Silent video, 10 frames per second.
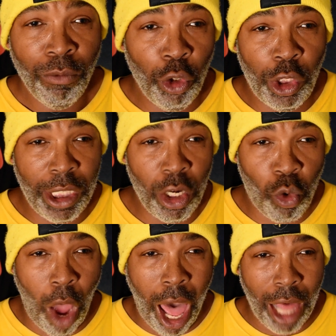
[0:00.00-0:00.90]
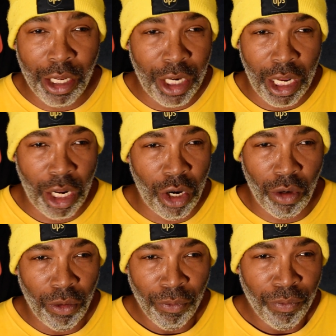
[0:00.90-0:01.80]
You see the quality
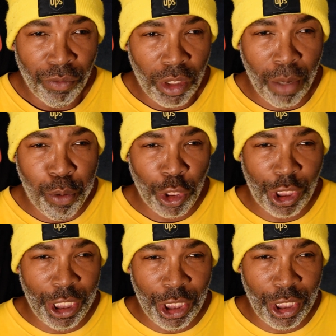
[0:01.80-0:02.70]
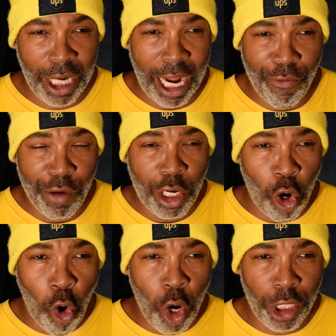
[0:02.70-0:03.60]
and the precision that it
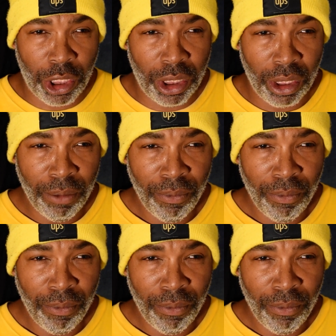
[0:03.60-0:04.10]
records.